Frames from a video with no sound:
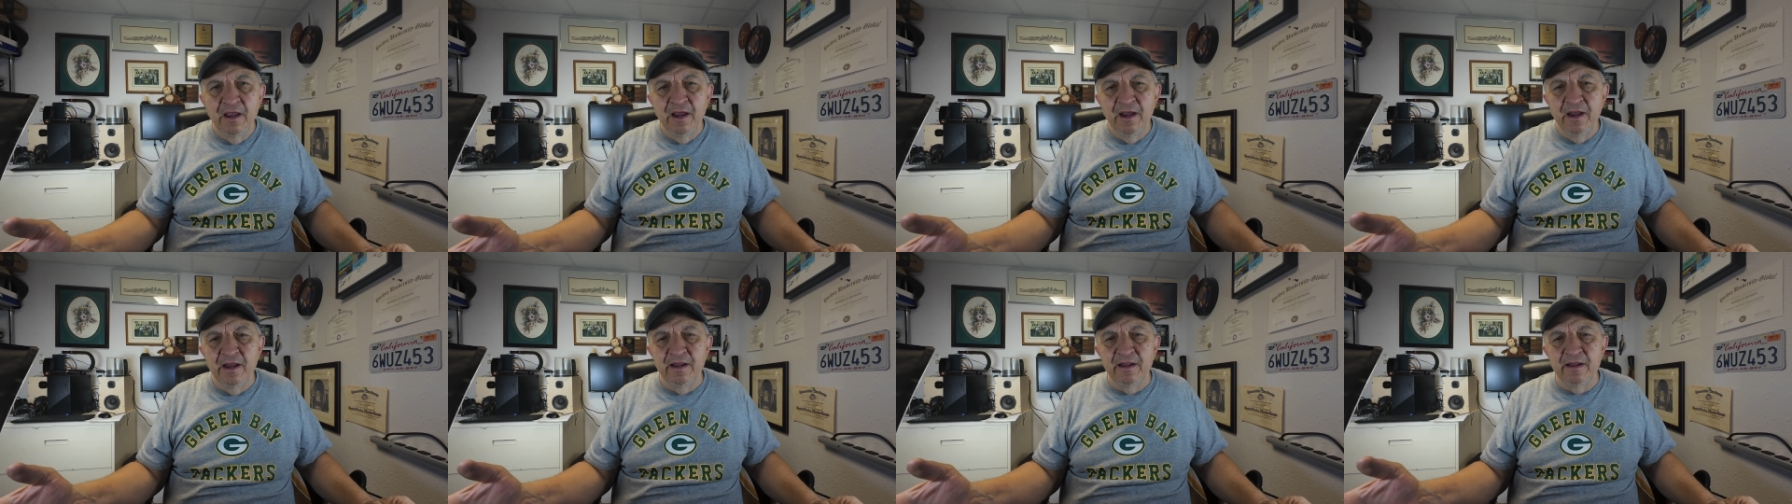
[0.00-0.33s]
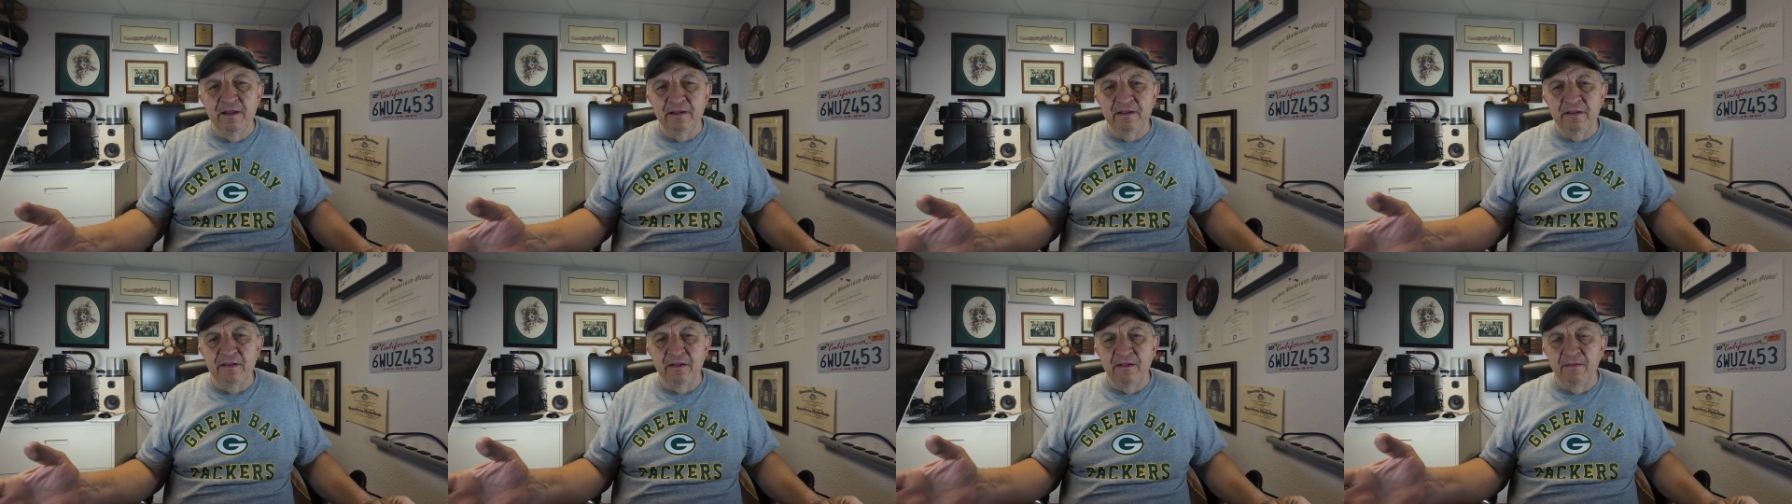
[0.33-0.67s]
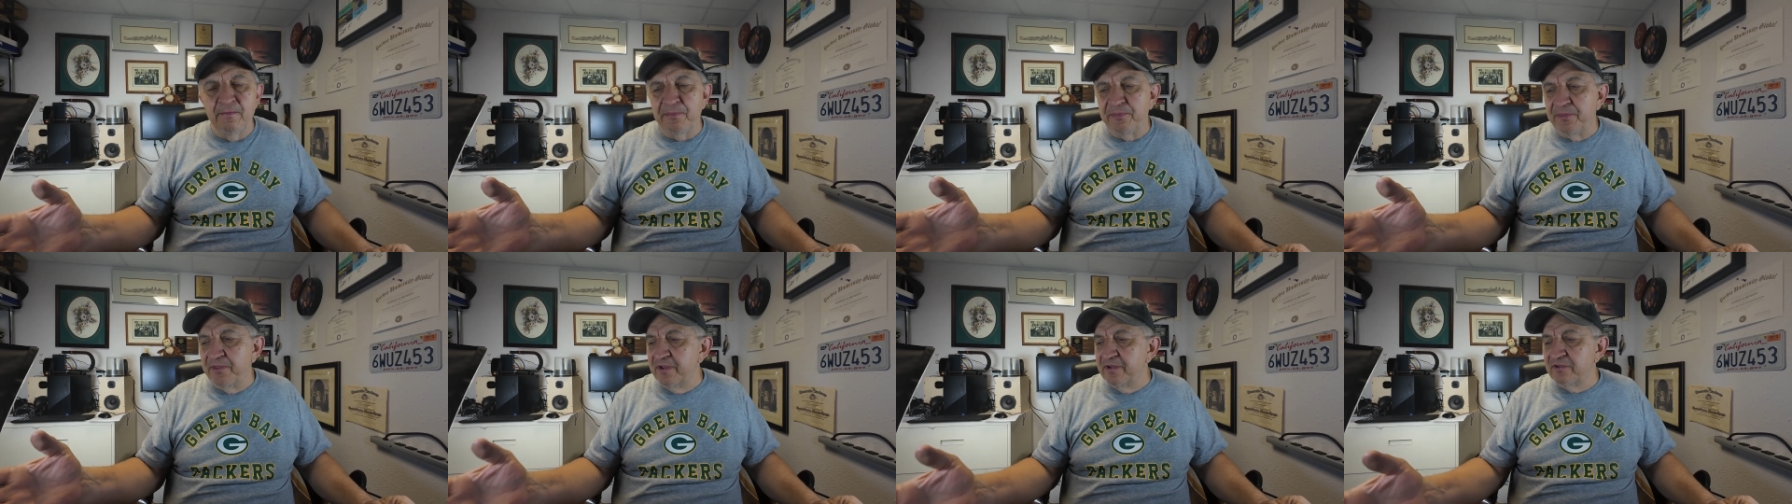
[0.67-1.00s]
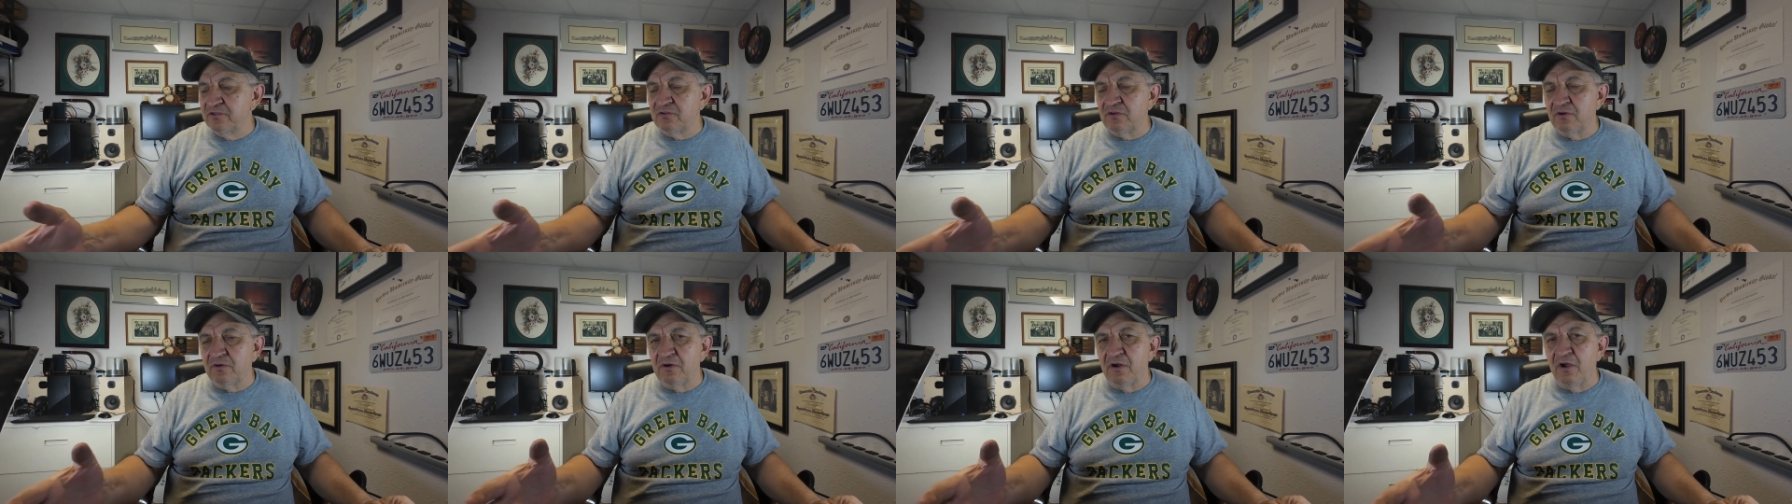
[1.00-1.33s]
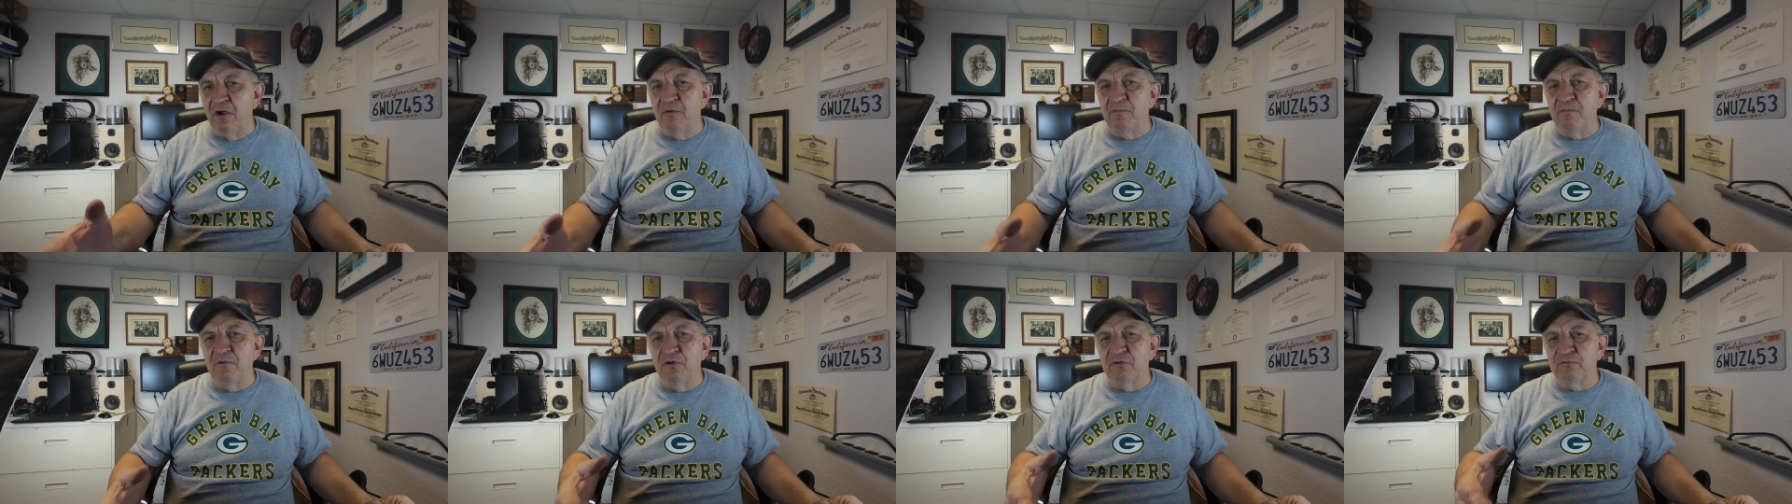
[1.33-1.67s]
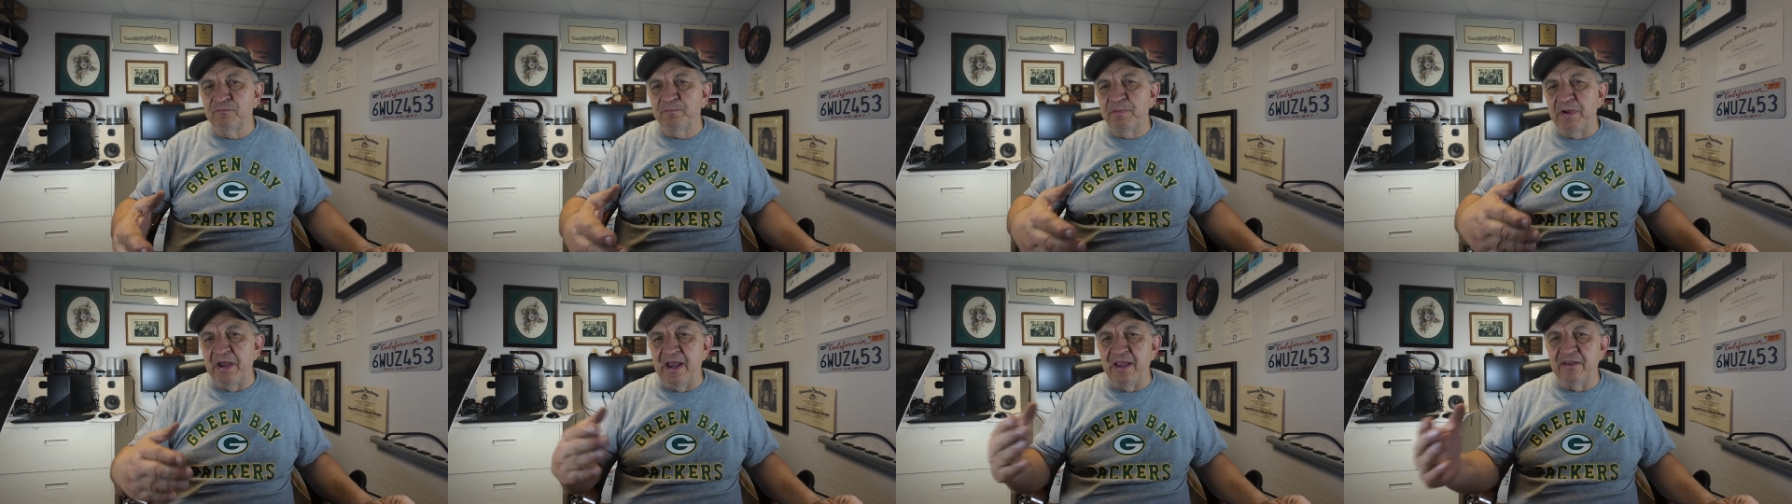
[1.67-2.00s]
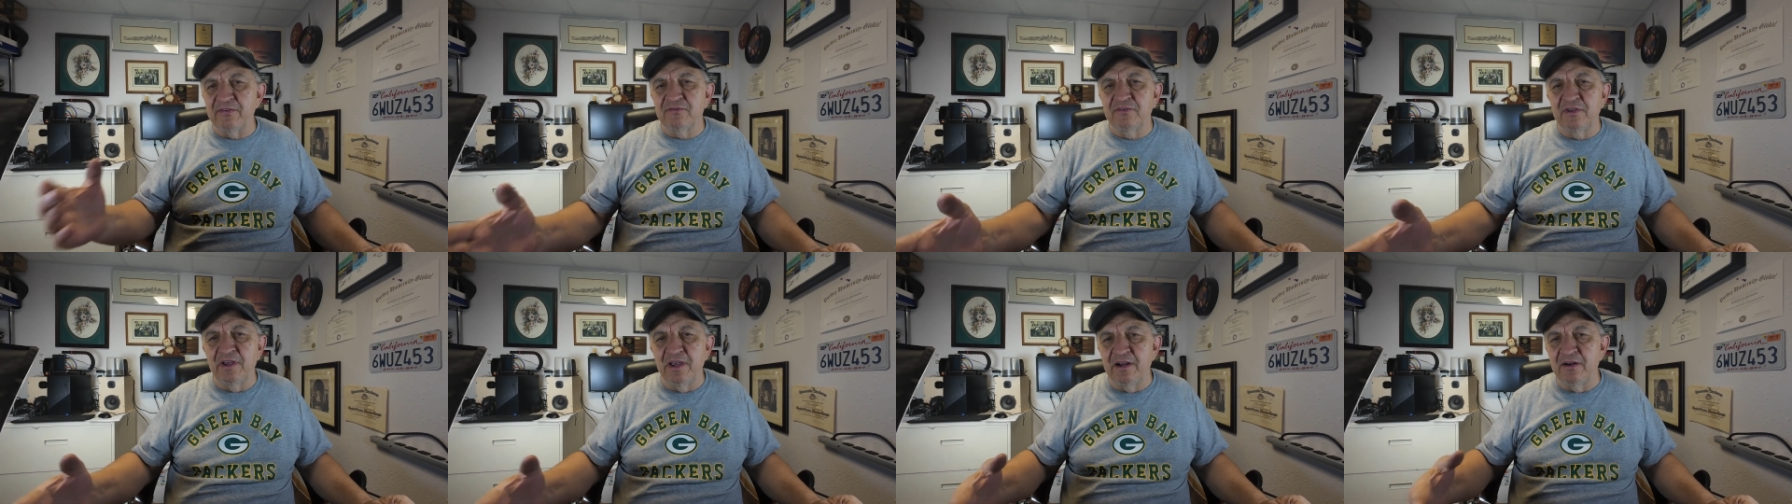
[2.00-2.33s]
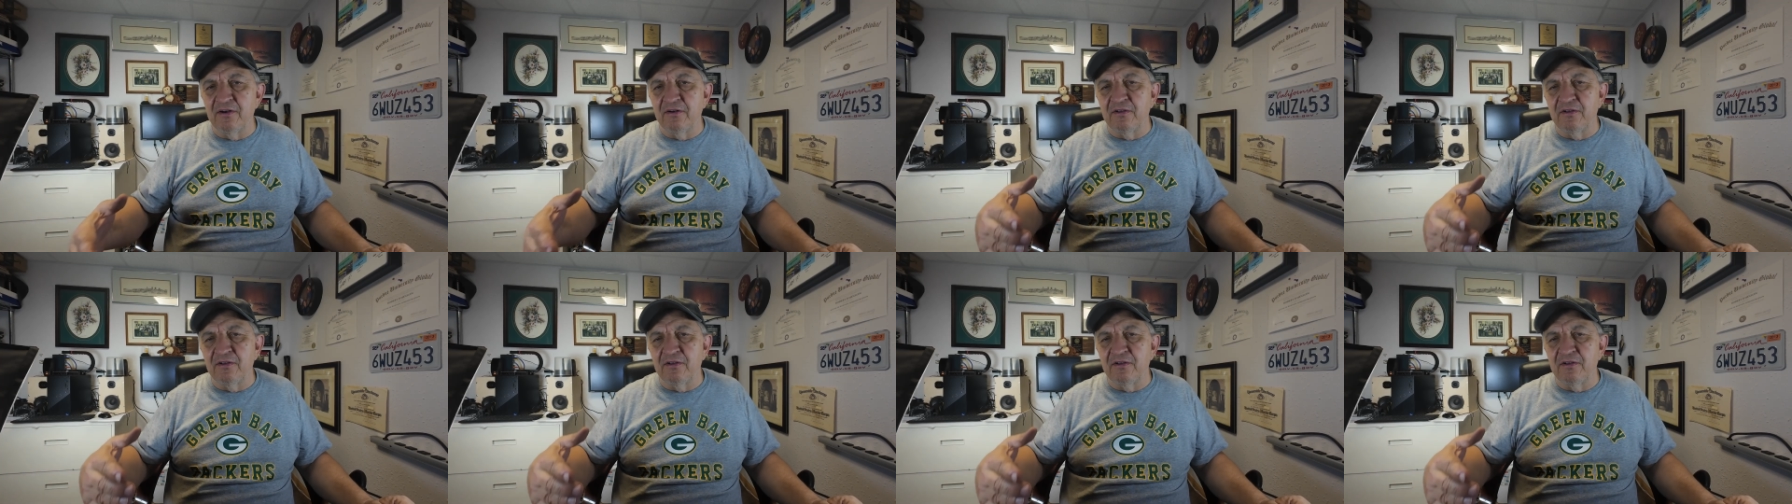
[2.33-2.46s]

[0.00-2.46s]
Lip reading: and things are almost past date,